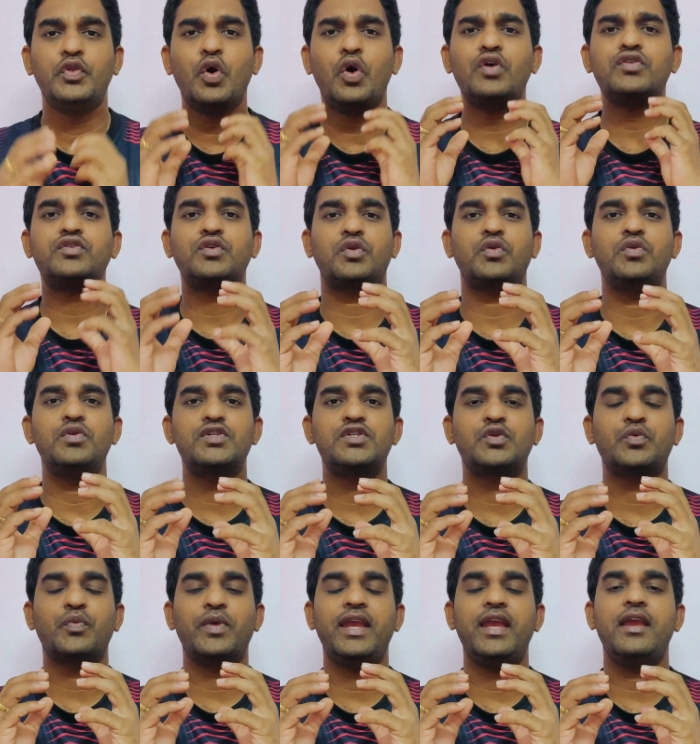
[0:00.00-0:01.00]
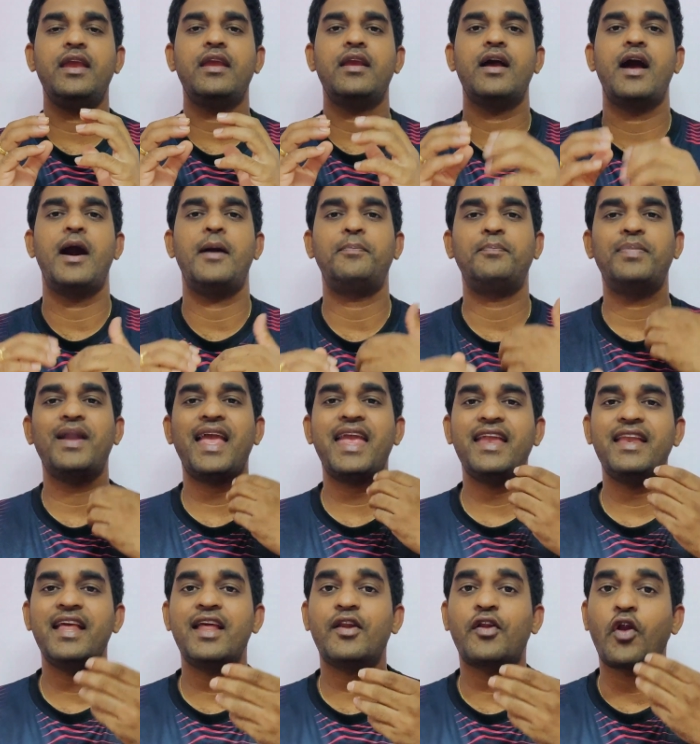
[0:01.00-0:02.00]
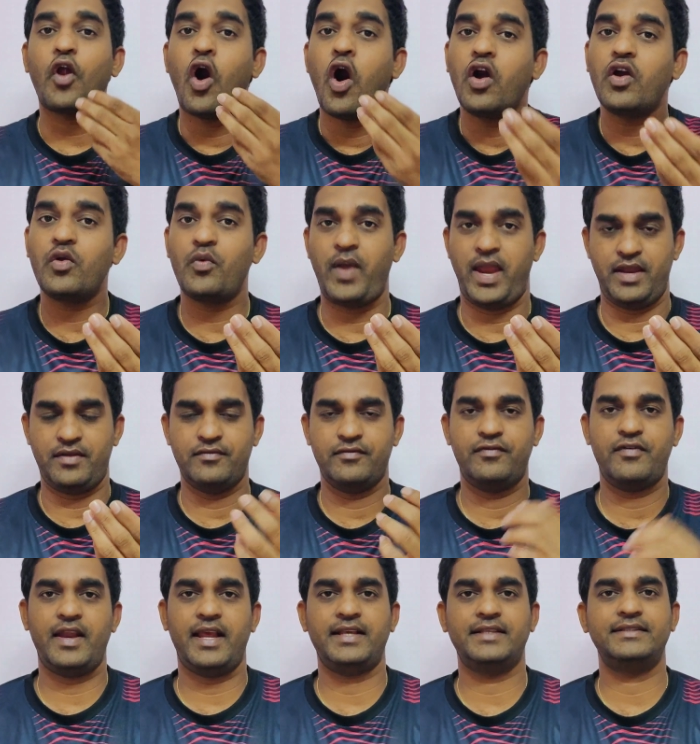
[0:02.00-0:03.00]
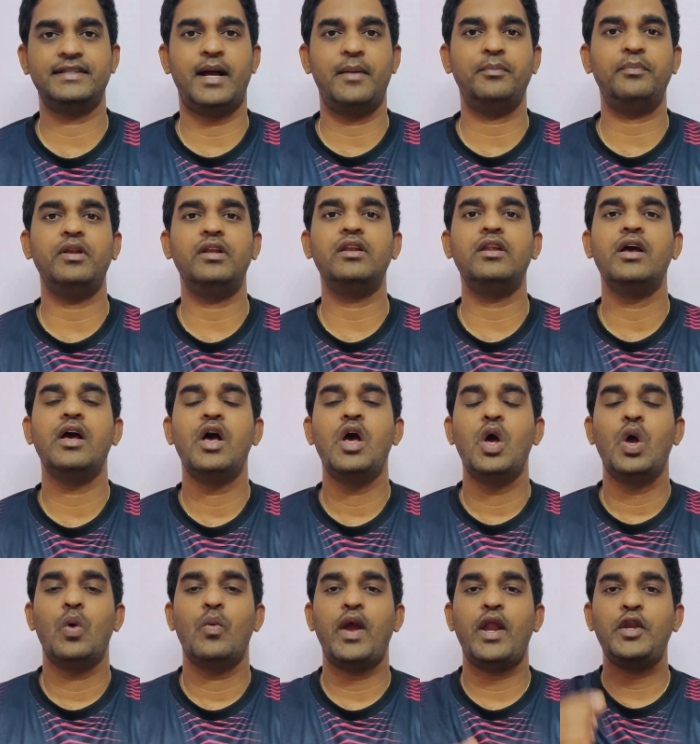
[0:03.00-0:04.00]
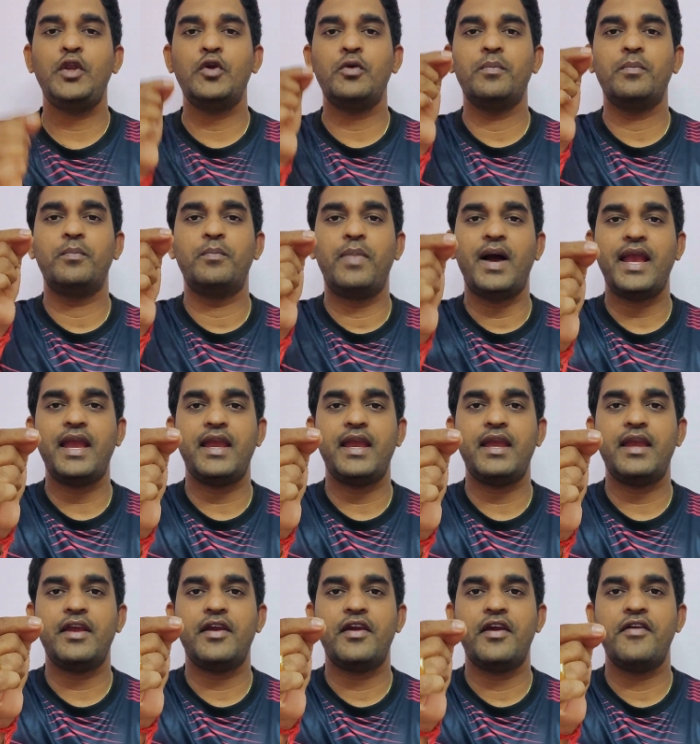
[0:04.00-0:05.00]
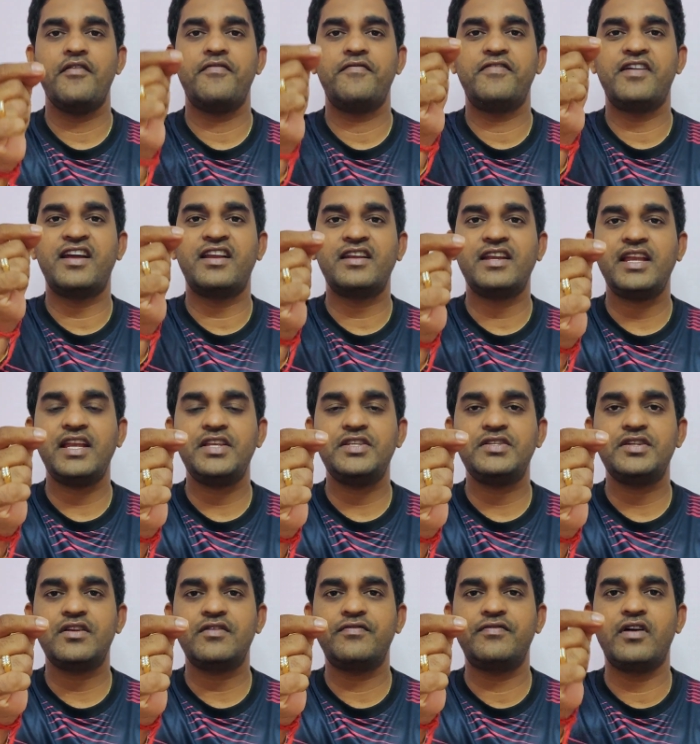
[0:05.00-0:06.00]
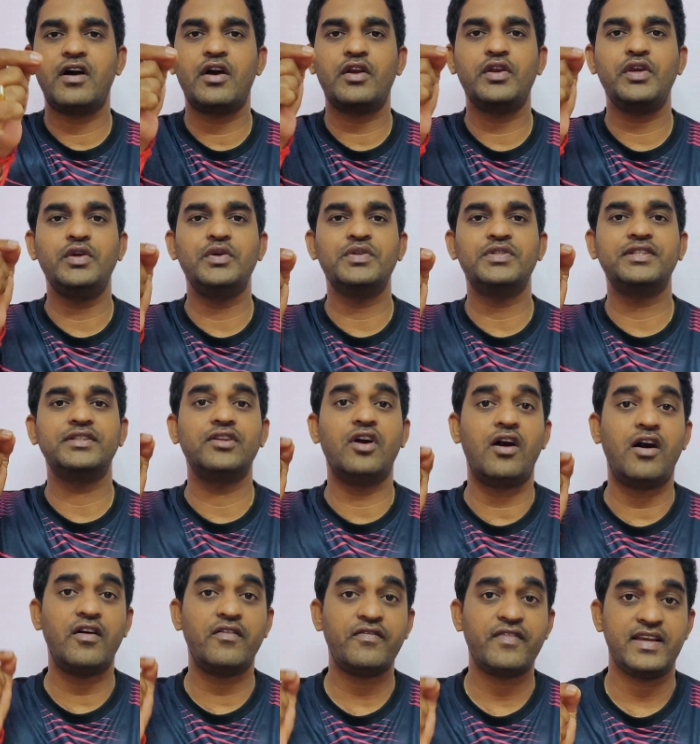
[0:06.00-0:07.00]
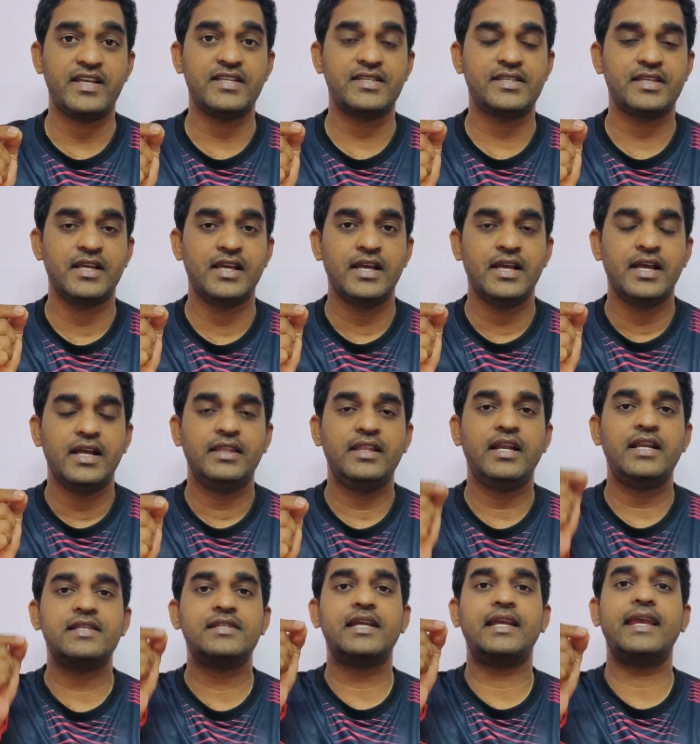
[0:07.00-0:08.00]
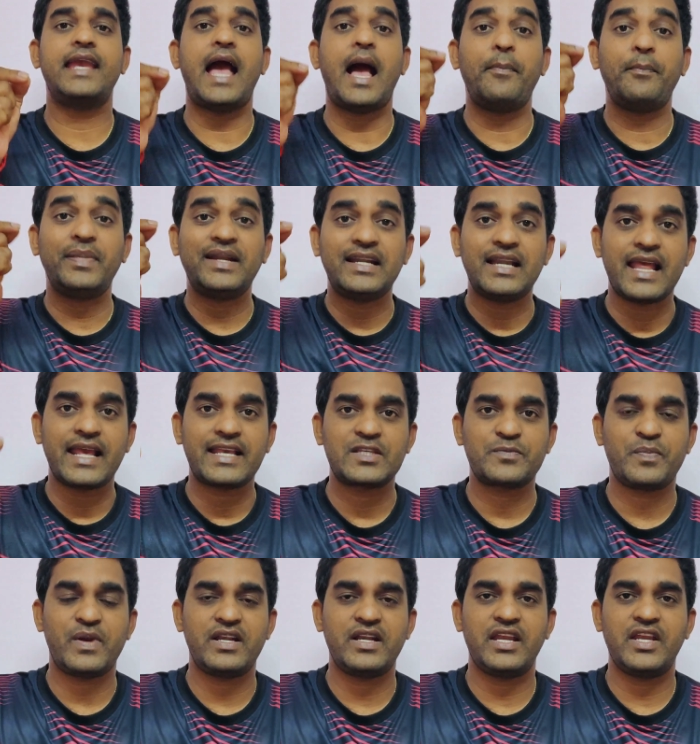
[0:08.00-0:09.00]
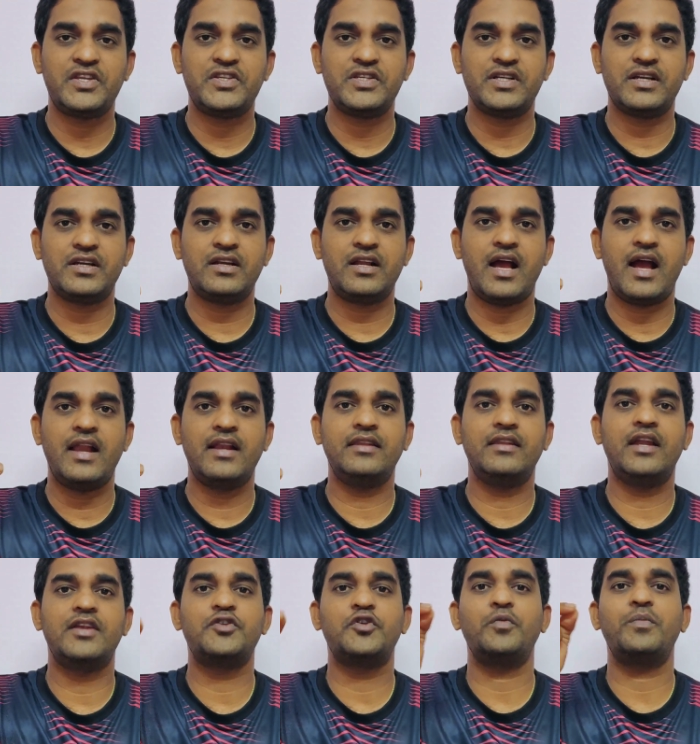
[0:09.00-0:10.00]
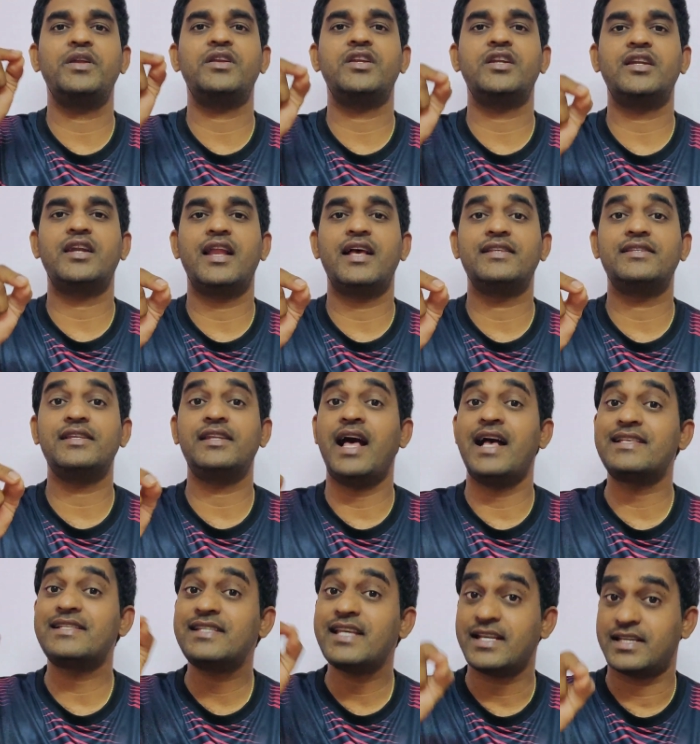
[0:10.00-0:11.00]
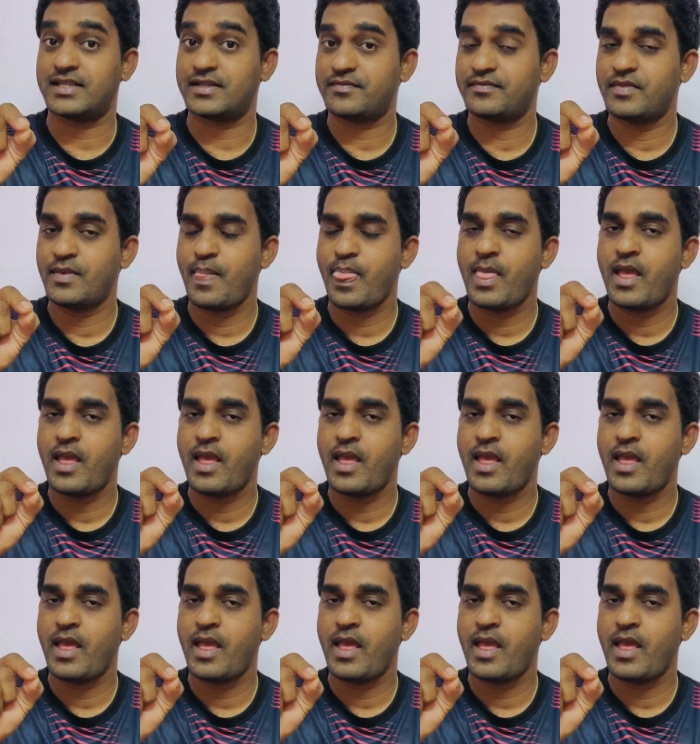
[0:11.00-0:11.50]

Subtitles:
Those rules we apply in a wrong way. For example, when you buy a furniture for use in the office, that is a capital expenditure and that should be treated as an asset.